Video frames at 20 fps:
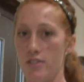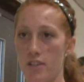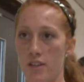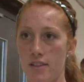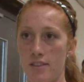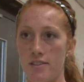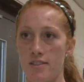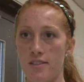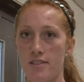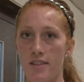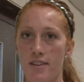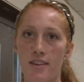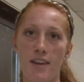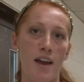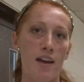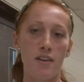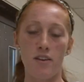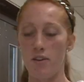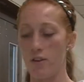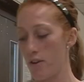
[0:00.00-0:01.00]
just
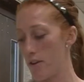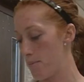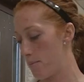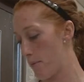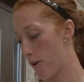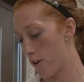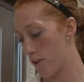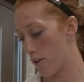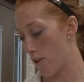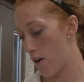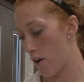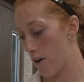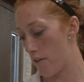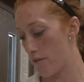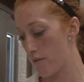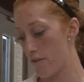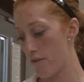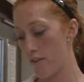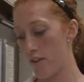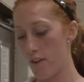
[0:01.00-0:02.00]
you can mark
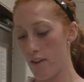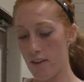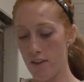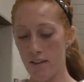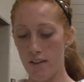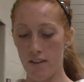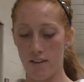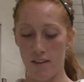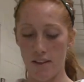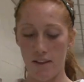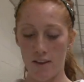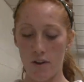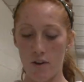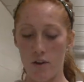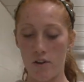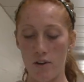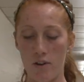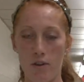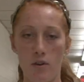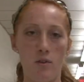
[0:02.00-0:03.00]
off
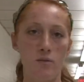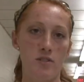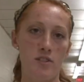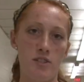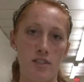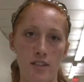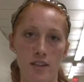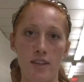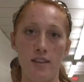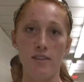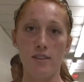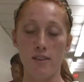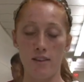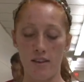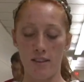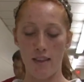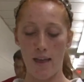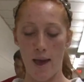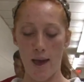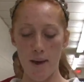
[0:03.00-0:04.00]
on your own sheet the
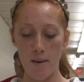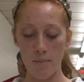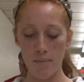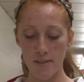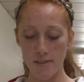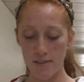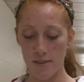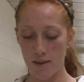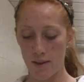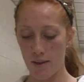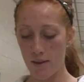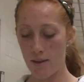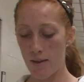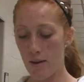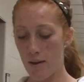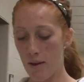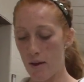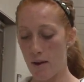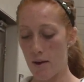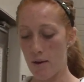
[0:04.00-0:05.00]
laps.
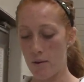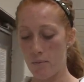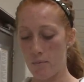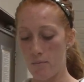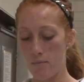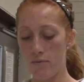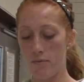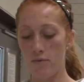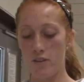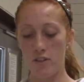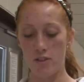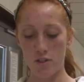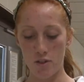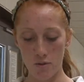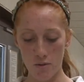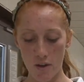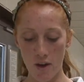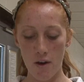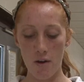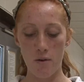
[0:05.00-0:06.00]
The
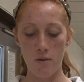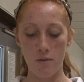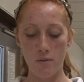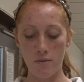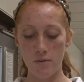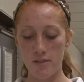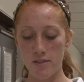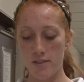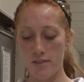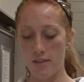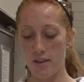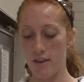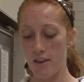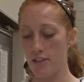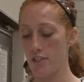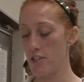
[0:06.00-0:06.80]
2 cones, a